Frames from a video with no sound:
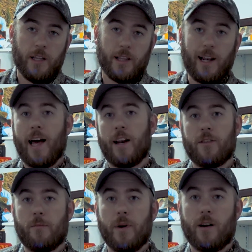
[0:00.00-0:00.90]
the lighter
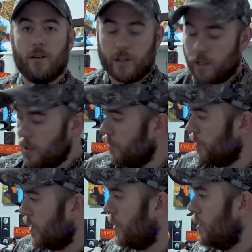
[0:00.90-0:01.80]
the better on the
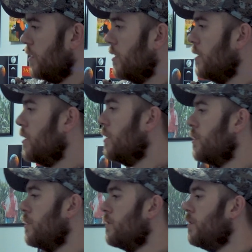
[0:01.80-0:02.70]
clothing.
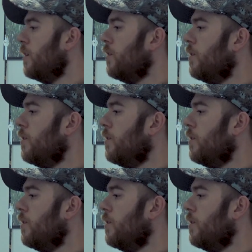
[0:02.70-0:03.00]
So